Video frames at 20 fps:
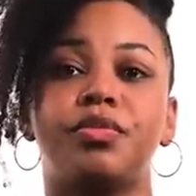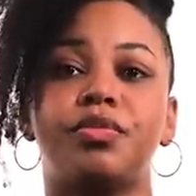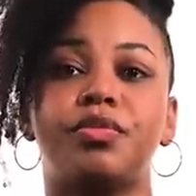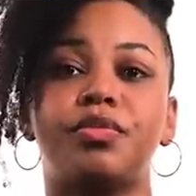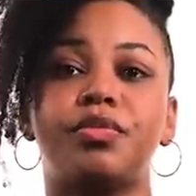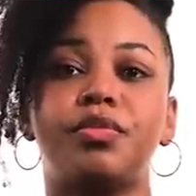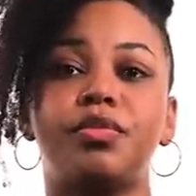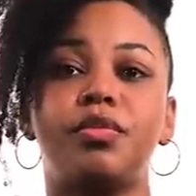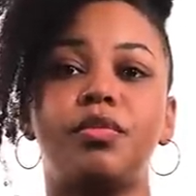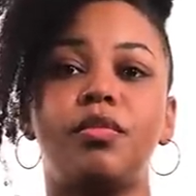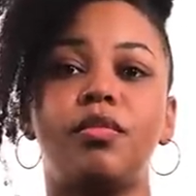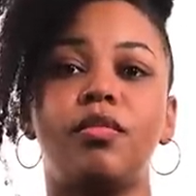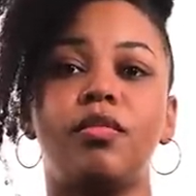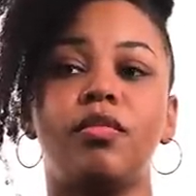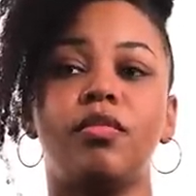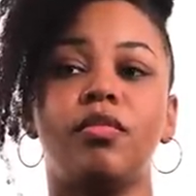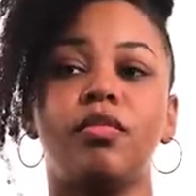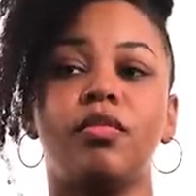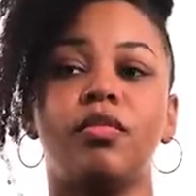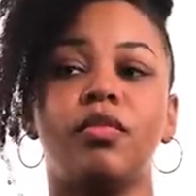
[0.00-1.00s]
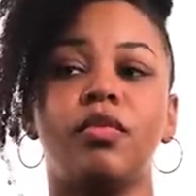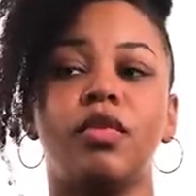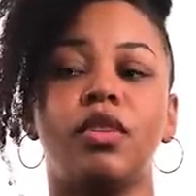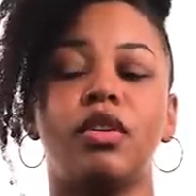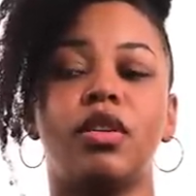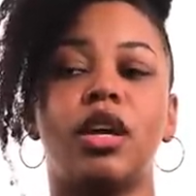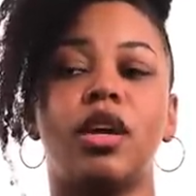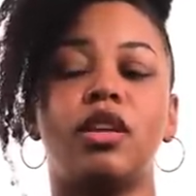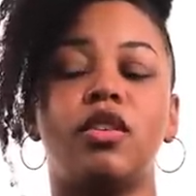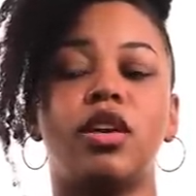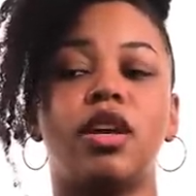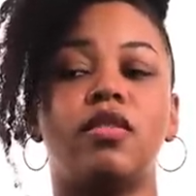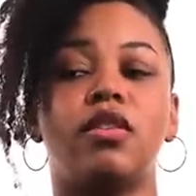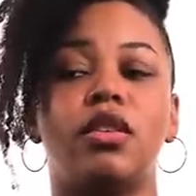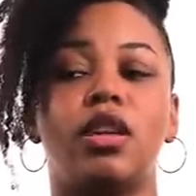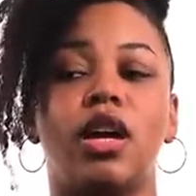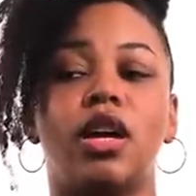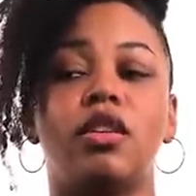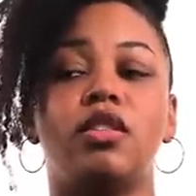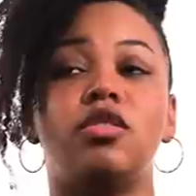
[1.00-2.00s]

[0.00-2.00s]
I agree. Like you have a lot.